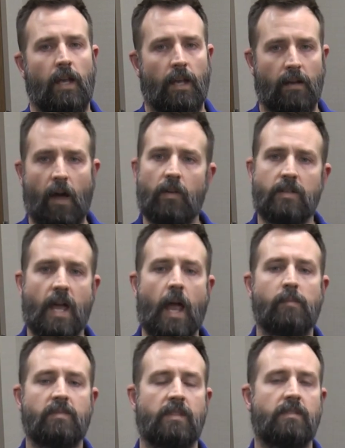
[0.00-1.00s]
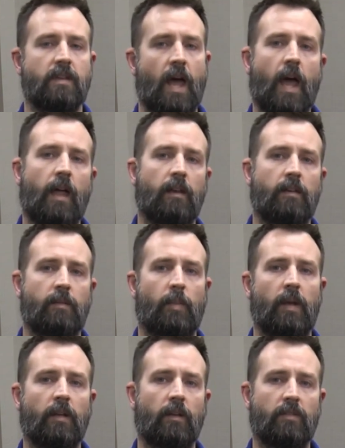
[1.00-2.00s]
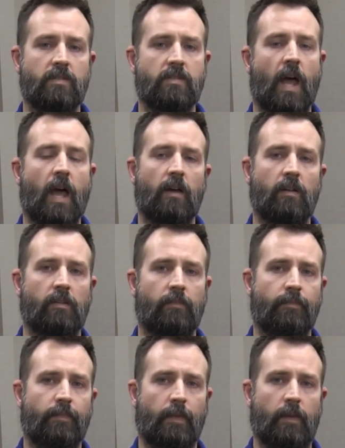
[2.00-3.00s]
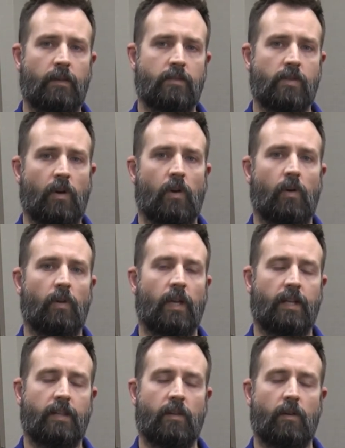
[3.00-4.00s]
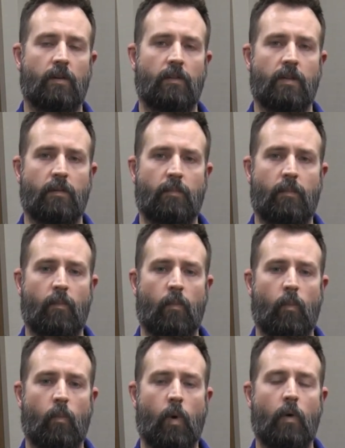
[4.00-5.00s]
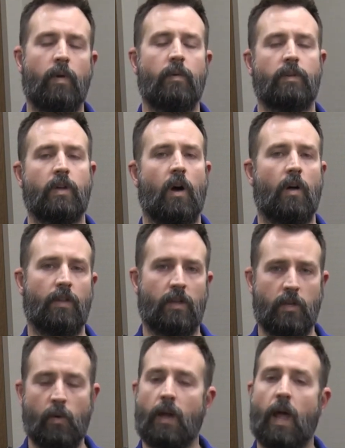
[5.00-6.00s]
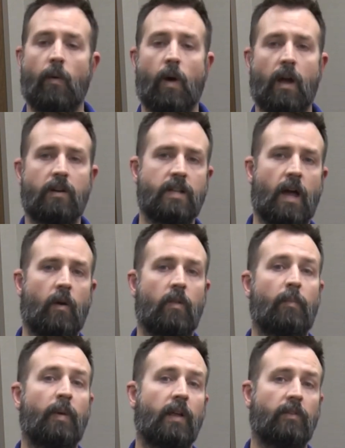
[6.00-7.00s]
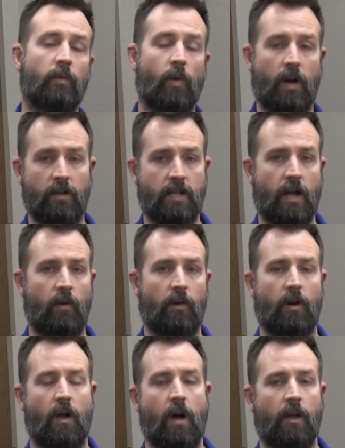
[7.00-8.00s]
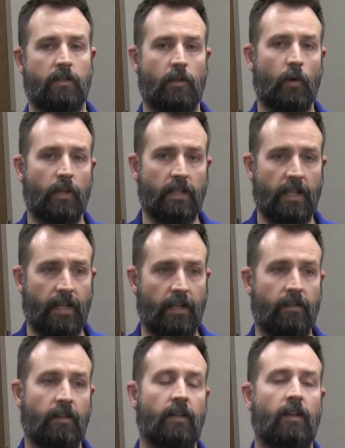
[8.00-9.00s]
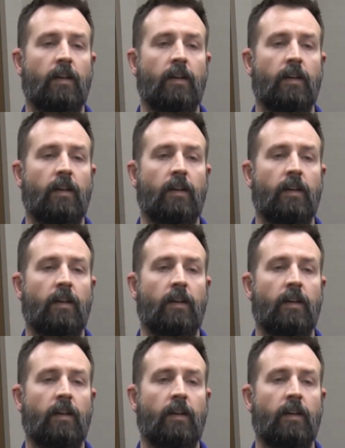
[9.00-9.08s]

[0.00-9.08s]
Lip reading: and other times it's not, depending on the style. So like what we would call the UNI water tower, the Panther water tower on Lloyd Lane,